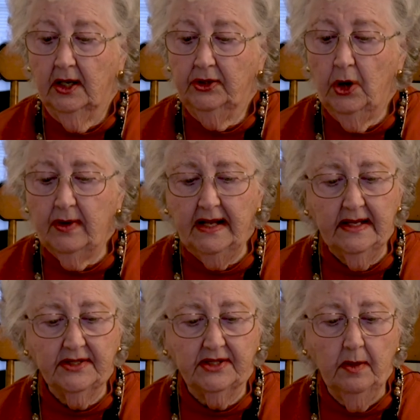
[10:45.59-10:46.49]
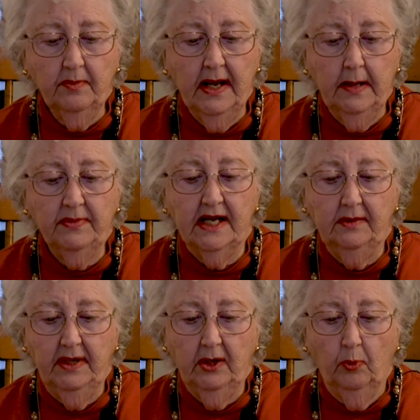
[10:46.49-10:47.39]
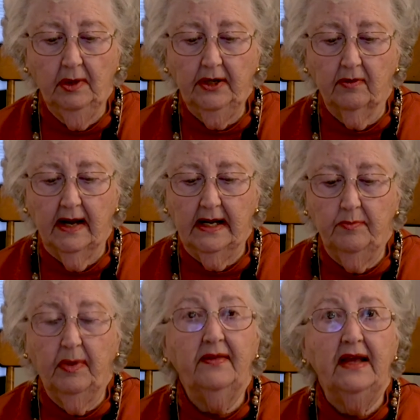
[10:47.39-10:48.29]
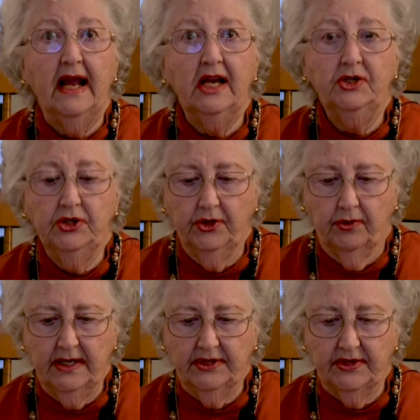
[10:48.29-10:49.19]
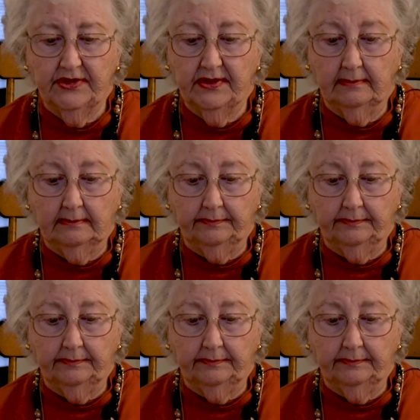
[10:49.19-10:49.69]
noting that some names had been obliterated by the aged creases.